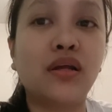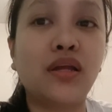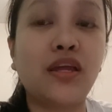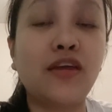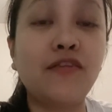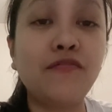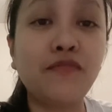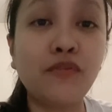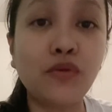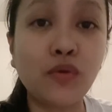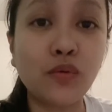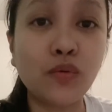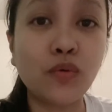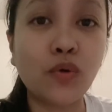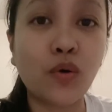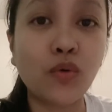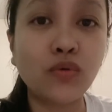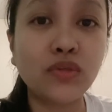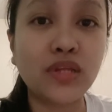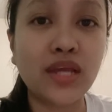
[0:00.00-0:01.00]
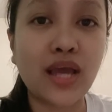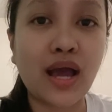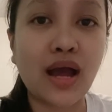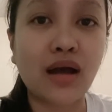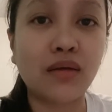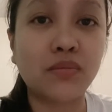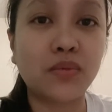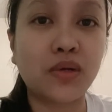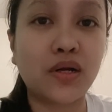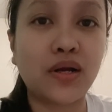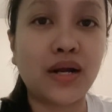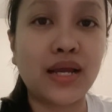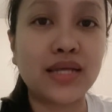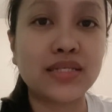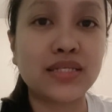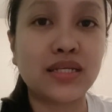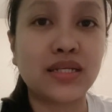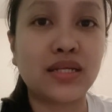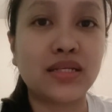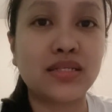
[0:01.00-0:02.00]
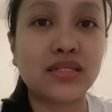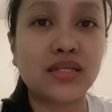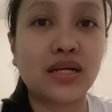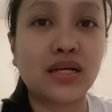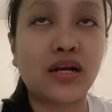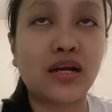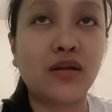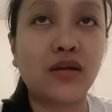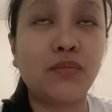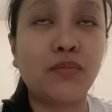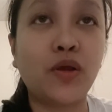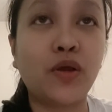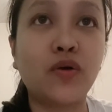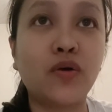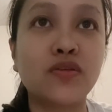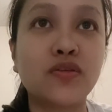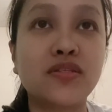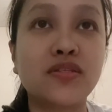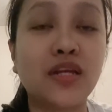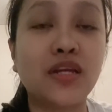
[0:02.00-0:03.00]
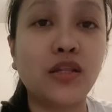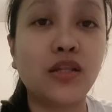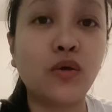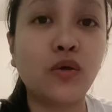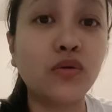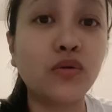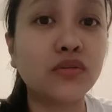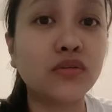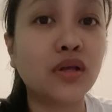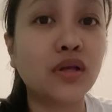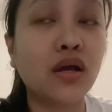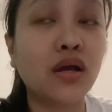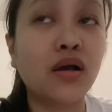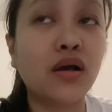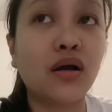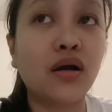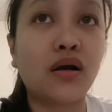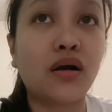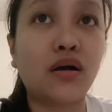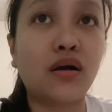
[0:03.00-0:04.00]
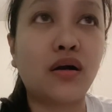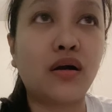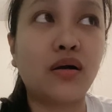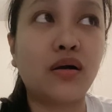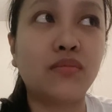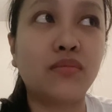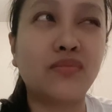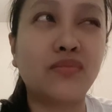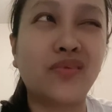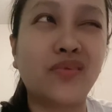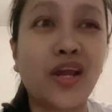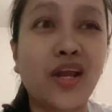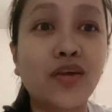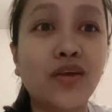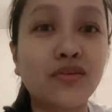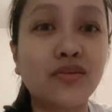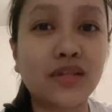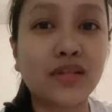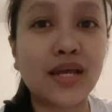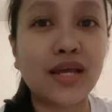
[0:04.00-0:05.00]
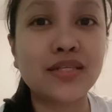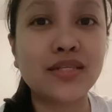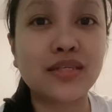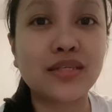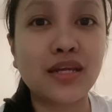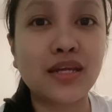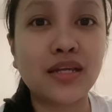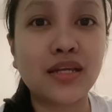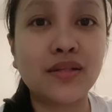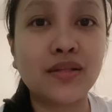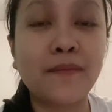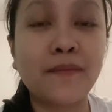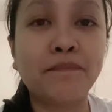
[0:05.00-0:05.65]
if you only have a residence card, because they don't recognize it.